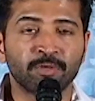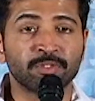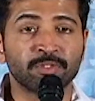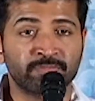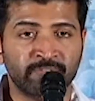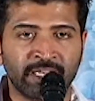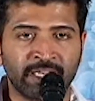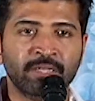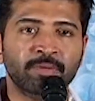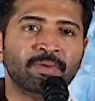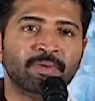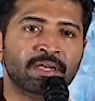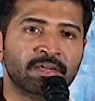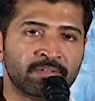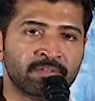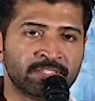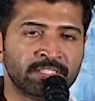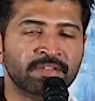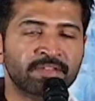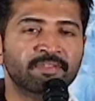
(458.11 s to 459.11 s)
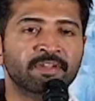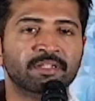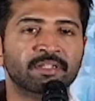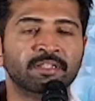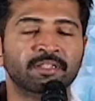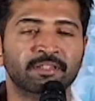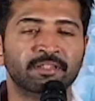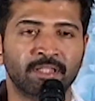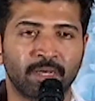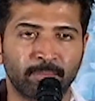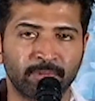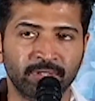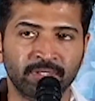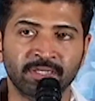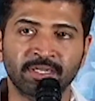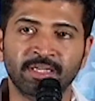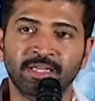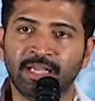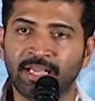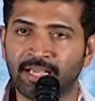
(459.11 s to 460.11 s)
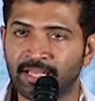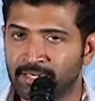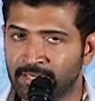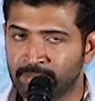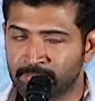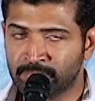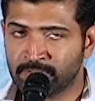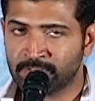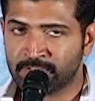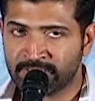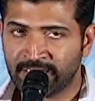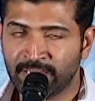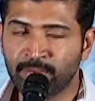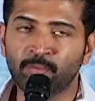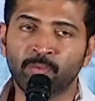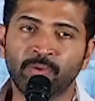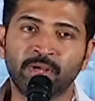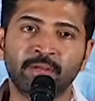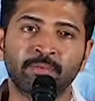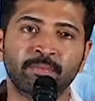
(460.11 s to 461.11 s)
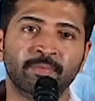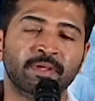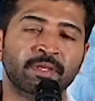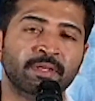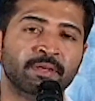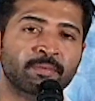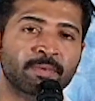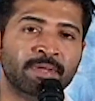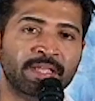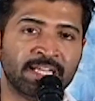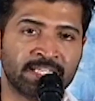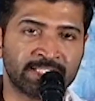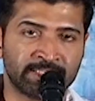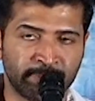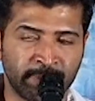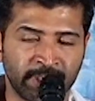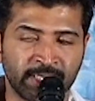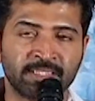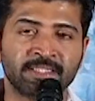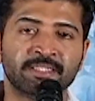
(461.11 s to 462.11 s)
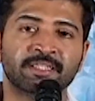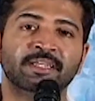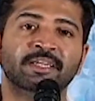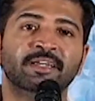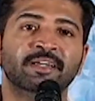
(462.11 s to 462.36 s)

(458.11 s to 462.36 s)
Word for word: very well received in Tamil, and the same way we expect